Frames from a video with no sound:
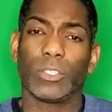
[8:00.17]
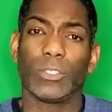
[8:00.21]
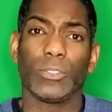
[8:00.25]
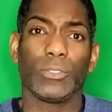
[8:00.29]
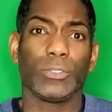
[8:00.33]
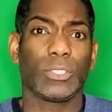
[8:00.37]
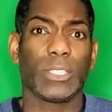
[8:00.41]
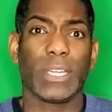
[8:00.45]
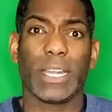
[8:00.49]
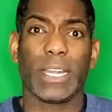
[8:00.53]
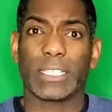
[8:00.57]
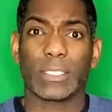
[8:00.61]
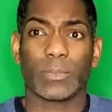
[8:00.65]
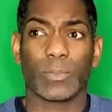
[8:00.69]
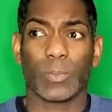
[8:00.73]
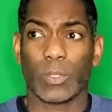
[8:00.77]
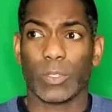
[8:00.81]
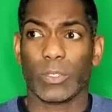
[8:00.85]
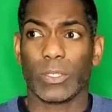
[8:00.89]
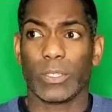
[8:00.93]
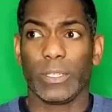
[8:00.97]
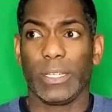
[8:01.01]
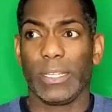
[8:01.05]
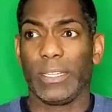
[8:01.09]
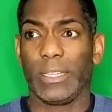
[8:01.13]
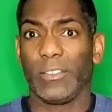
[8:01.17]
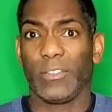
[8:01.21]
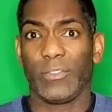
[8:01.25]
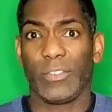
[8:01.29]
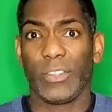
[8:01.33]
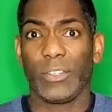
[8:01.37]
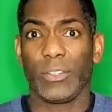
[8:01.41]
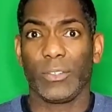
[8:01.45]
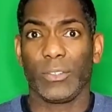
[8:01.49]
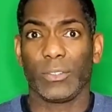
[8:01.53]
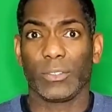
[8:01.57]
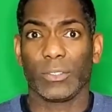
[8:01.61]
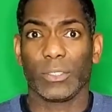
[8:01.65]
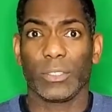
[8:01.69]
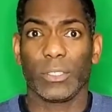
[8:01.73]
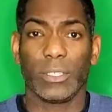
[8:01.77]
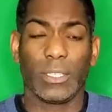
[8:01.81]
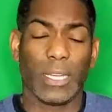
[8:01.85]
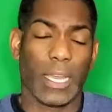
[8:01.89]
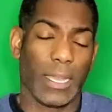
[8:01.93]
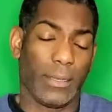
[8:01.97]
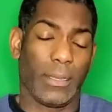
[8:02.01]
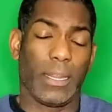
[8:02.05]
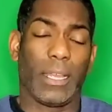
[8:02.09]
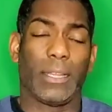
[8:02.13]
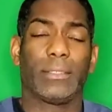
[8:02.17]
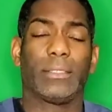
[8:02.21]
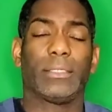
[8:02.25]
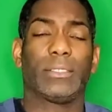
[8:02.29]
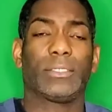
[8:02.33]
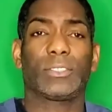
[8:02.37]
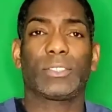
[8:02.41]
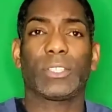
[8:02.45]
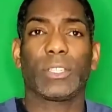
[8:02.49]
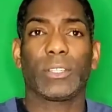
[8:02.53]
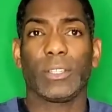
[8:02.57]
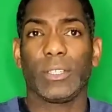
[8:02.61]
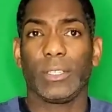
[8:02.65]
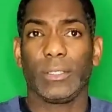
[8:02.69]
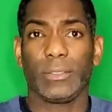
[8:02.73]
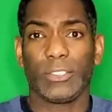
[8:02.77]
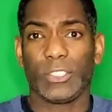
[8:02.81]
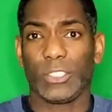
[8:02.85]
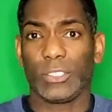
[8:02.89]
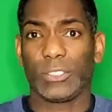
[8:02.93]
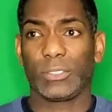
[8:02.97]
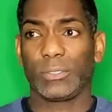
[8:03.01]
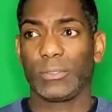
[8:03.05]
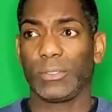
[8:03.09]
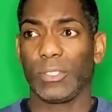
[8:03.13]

who's an expert in the field? Not necessarily just,